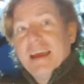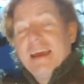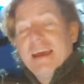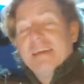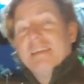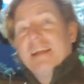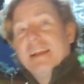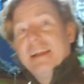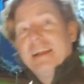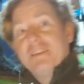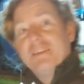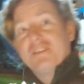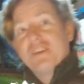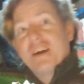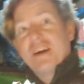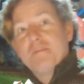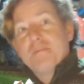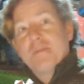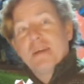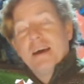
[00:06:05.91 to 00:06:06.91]
And then he
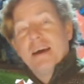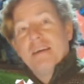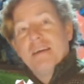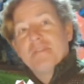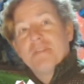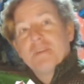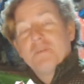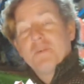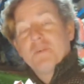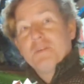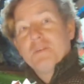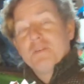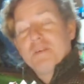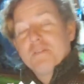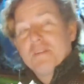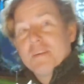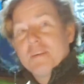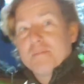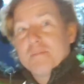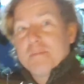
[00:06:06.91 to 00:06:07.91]
jumped off the roof of
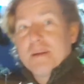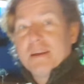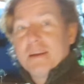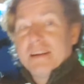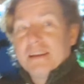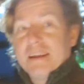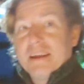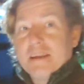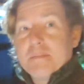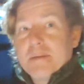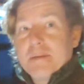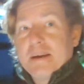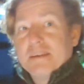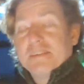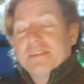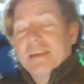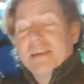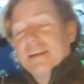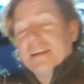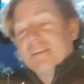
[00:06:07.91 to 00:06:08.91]
his building about
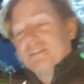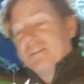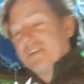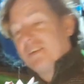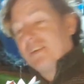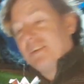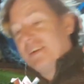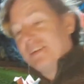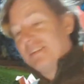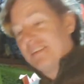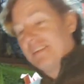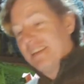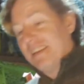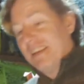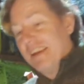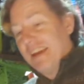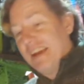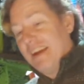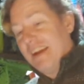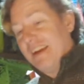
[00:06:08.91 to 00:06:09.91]
10 stories in
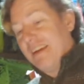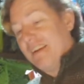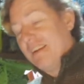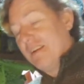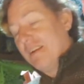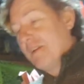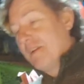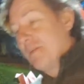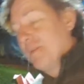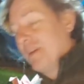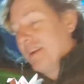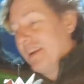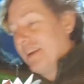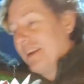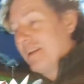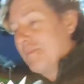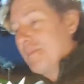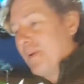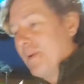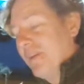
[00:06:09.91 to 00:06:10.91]
the air. Well, a
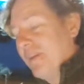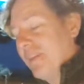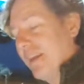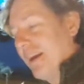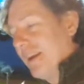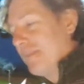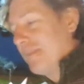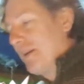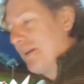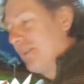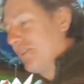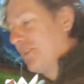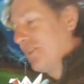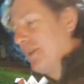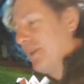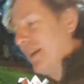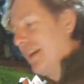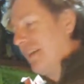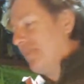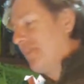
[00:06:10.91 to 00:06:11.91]
little more than that, about
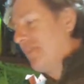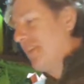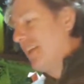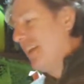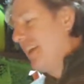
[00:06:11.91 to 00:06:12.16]
12.